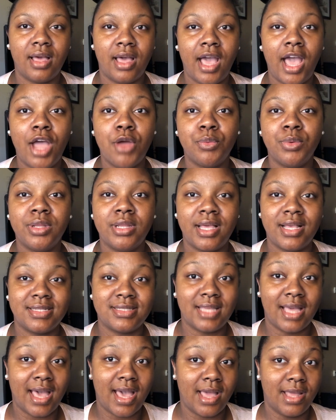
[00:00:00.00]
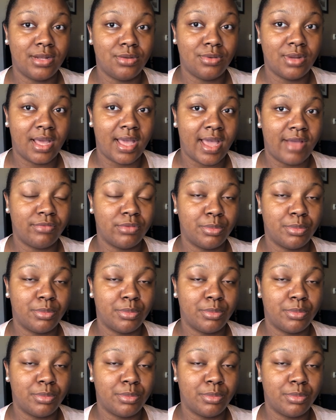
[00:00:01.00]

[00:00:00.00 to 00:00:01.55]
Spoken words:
I realize that I do not have